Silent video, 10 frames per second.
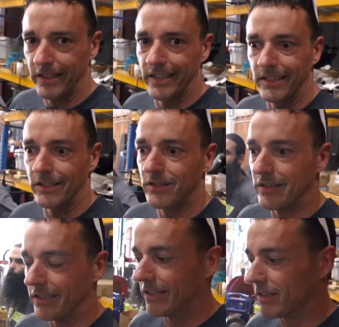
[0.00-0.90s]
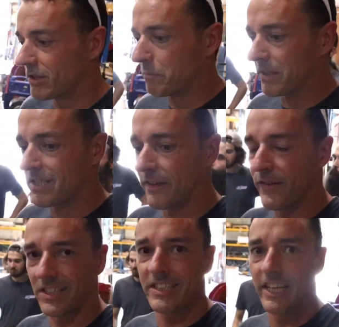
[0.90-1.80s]
is the
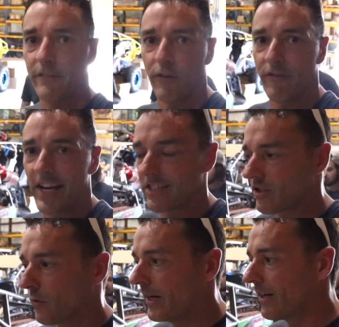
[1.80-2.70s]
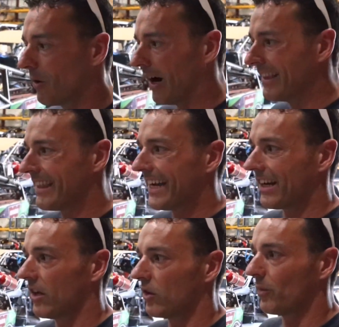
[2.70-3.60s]
specifics needed for Vegas to Reno, unlike other